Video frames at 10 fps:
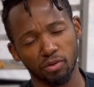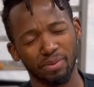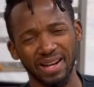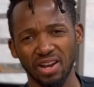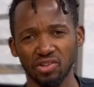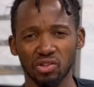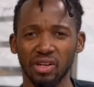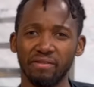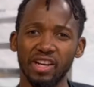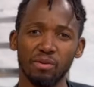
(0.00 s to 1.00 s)
but now it's not
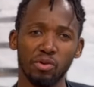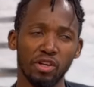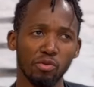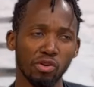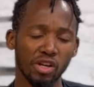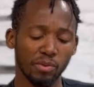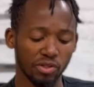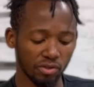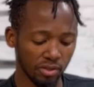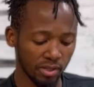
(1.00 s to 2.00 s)
available anymore on
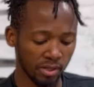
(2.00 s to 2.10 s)
Amazon.